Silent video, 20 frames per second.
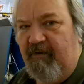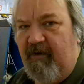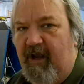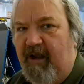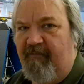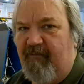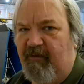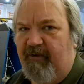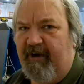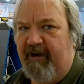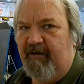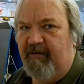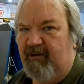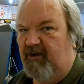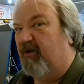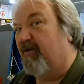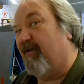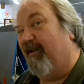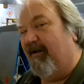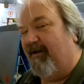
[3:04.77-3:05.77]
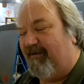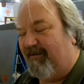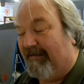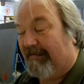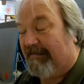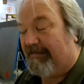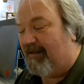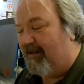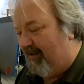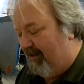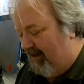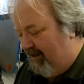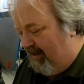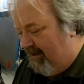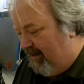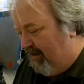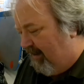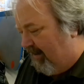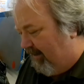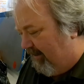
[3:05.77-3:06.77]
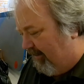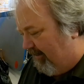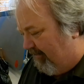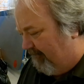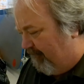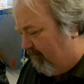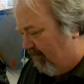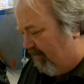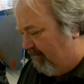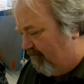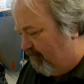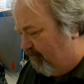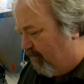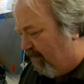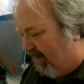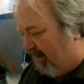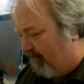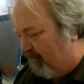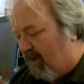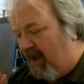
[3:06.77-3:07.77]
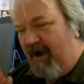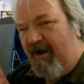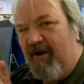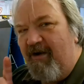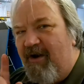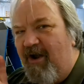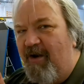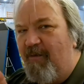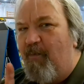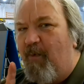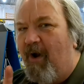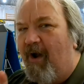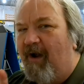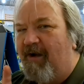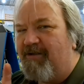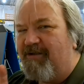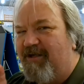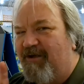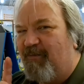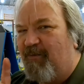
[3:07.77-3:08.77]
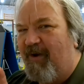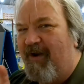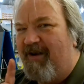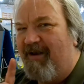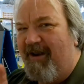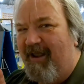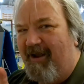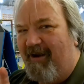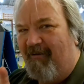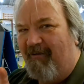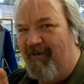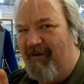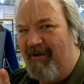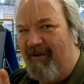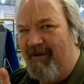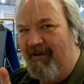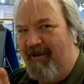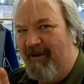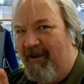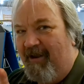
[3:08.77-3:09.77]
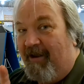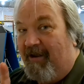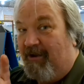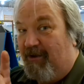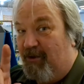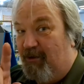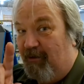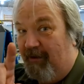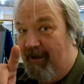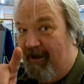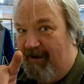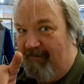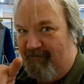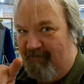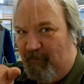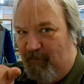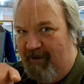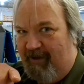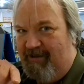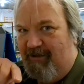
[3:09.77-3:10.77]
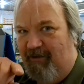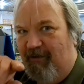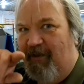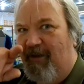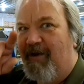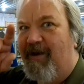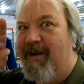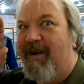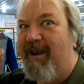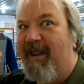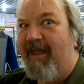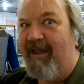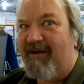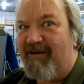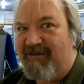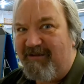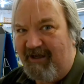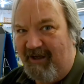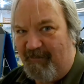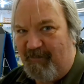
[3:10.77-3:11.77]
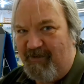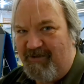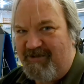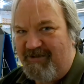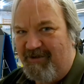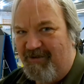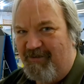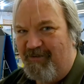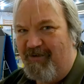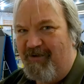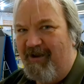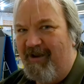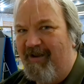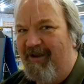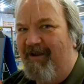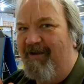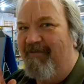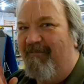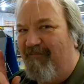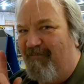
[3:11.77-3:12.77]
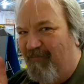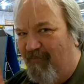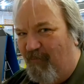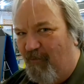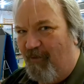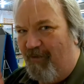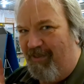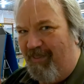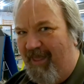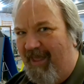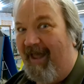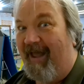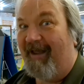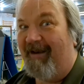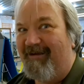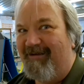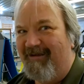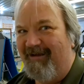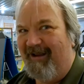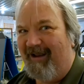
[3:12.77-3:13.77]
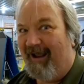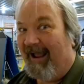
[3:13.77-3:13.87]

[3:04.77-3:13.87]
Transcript: I've already looked at it. But I'm not going to unbox it right now. You'll have to wait till the next episode for that.